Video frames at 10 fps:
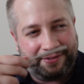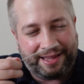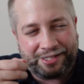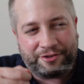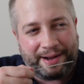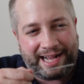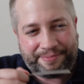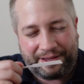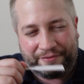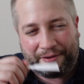And this
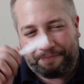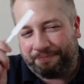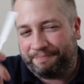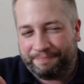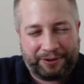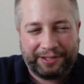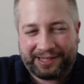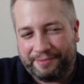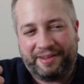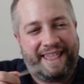reminds me if I put some of